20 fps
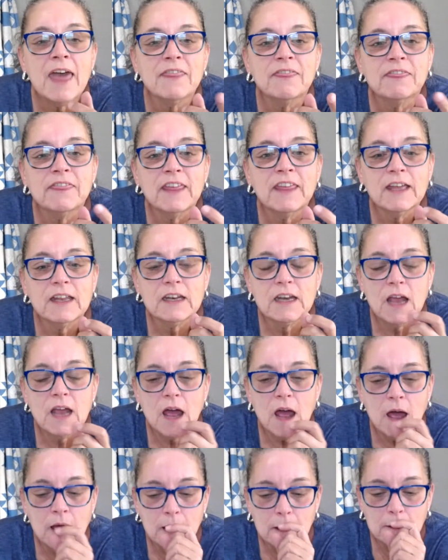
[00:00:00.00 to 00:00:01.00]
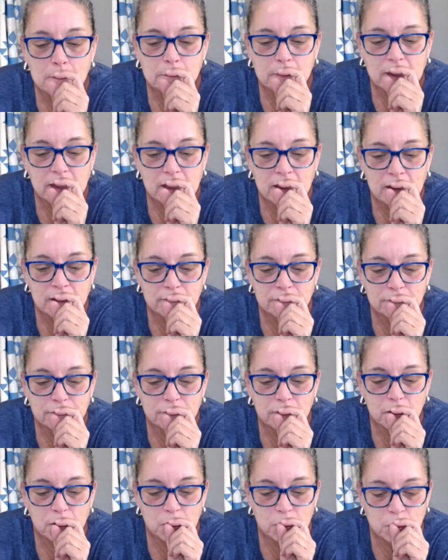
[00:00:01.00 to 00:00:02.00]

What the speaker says: And then if